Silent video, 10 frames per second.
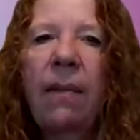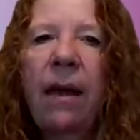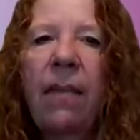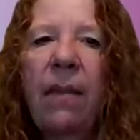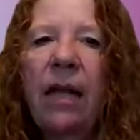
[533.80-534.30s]

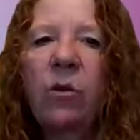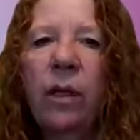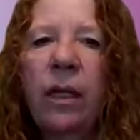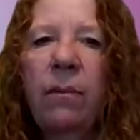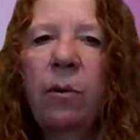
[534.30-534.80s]
And that's
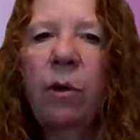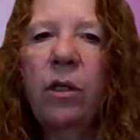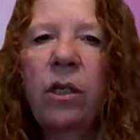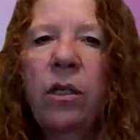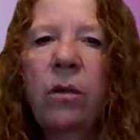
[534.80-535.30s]
really
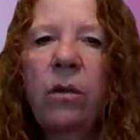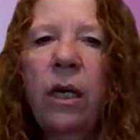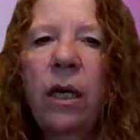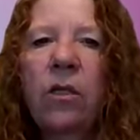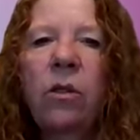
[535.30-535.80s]
important too.
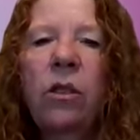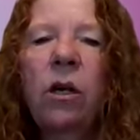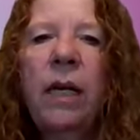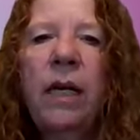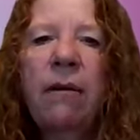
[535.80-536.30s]

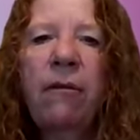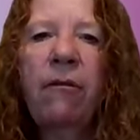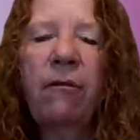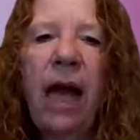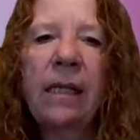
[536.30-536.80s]
So many
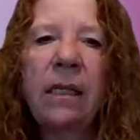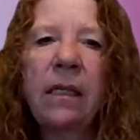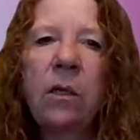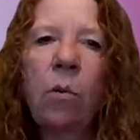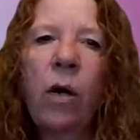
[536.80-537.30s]
different
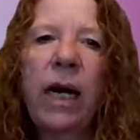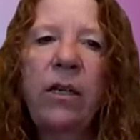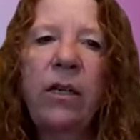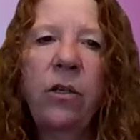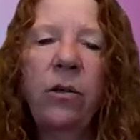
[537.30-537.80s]
facets to what
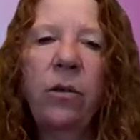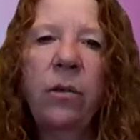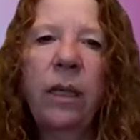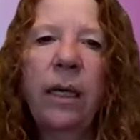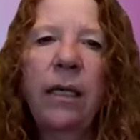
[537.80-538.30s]
I
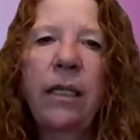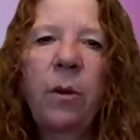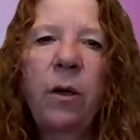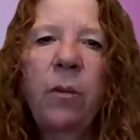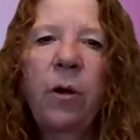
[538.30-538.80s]
do. The
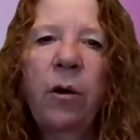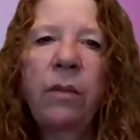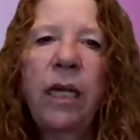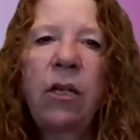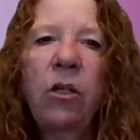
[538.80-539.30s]
Spirit
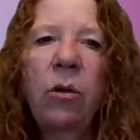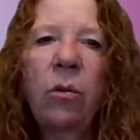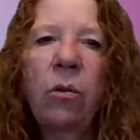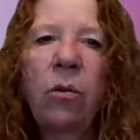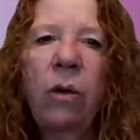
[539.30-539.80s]
program takes you
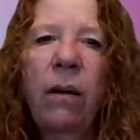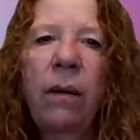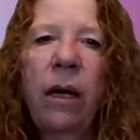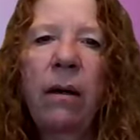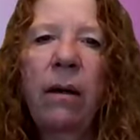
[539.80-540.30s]
through
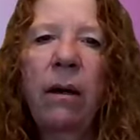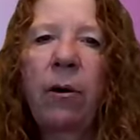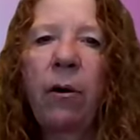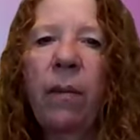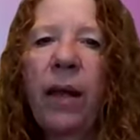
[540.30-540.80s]
a
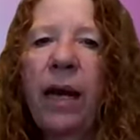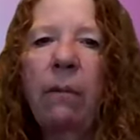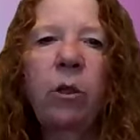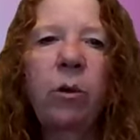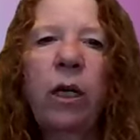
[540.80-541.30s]
program that
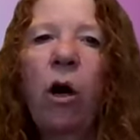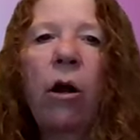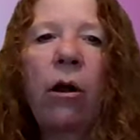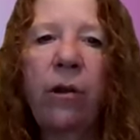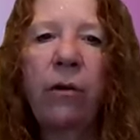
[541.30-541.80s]
helps you in
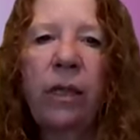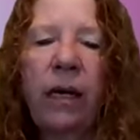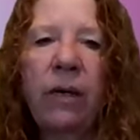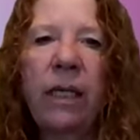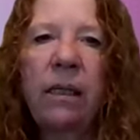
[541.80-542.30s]
all those
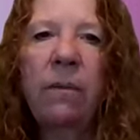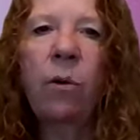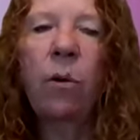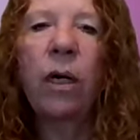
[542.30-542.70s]
areas